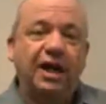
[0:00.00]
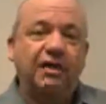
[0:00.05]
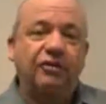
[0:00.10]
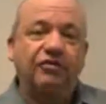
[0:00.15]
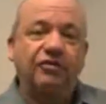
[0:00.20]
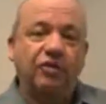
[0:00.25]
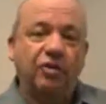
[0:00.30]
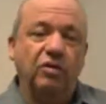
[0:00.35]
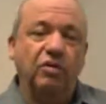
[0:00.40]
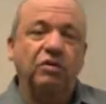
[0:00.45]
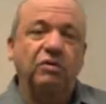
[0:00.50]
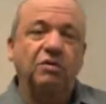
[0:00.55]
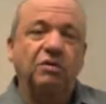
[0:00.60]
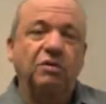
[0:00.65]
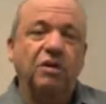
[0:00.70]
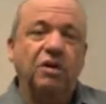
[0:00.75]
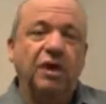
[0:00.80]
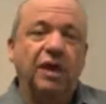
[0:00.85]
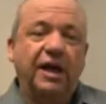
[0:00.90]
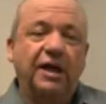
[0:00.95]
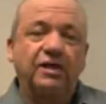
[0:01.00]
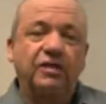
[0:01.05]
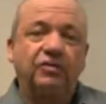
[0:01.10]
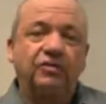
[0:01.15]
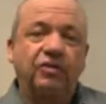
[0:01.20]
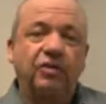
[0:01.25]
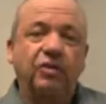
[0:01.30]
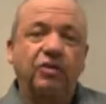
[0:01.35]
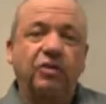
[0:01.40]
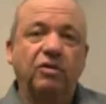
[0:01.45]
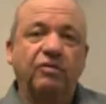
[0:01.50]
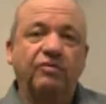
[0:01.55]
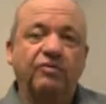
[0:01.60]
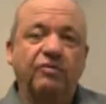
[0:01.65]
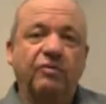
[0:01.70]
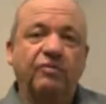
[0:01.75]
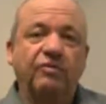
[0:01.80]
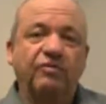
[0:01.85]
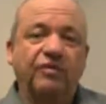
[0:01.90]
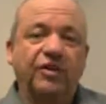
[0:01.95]
full
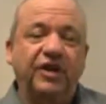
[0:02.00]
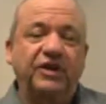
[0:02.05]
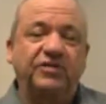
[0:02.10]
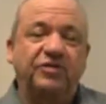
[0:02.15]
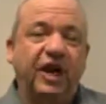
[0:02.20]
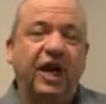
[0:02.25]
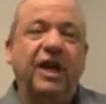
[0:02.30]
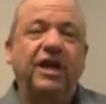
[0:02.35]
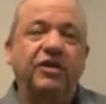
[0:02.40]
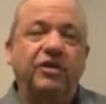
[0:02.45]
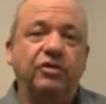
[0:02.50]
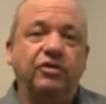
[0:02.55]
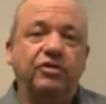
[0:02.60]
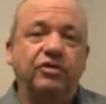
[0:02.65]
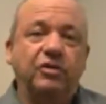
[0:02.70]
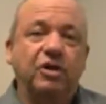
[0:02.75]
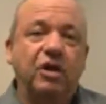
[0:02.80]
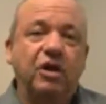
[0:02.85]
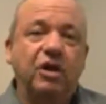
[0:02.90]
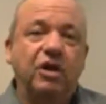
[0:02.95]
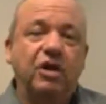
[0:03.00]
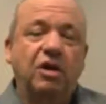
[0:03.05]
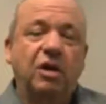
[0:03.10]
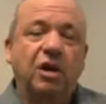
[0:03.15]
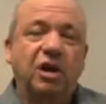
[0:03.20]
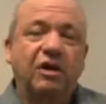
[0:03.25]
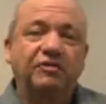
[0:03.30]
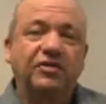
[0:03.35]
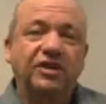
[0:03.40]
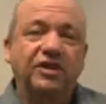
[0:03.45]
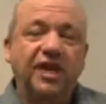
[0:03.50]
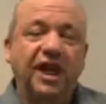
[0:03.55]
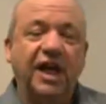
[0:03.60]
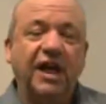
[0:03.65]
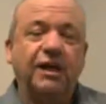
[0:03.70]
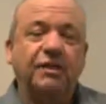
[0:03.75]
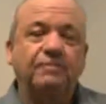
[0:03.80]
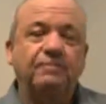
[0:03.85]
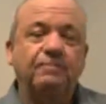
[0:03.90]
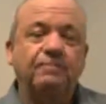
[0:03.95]
face value of the
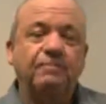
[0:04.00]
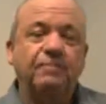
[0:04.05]
debt,